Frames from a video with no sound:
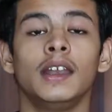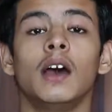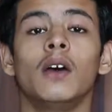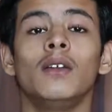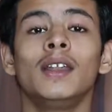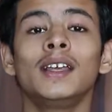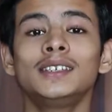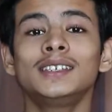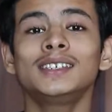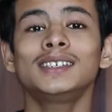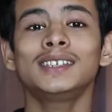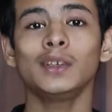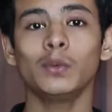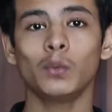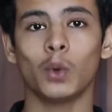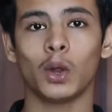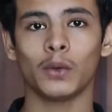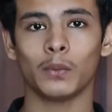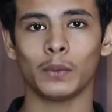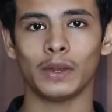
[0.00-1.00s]
Now let's just
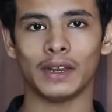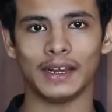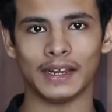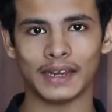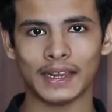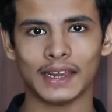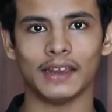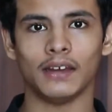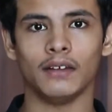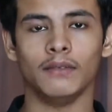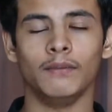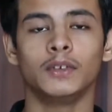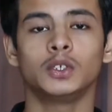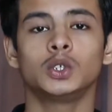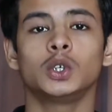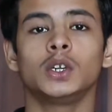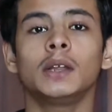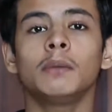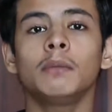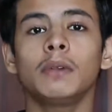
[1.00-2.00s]
see what we need.
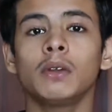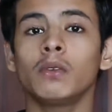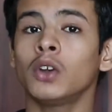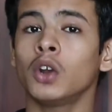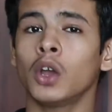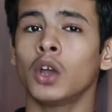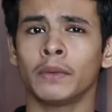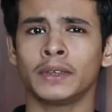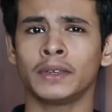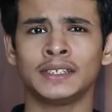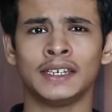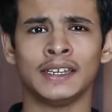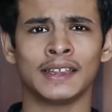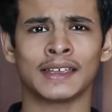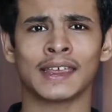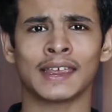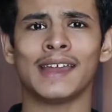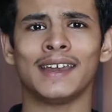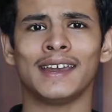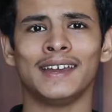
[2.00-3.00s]
So number one, obviously
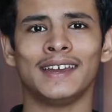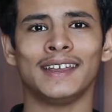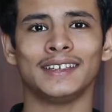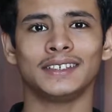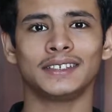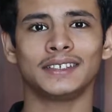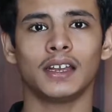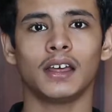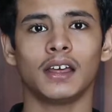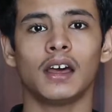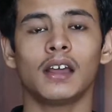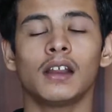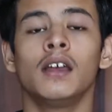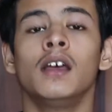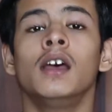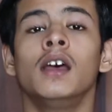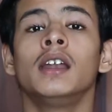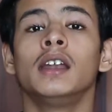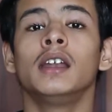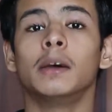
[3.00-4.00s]
the Canon
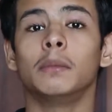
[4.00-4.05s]
DSLR.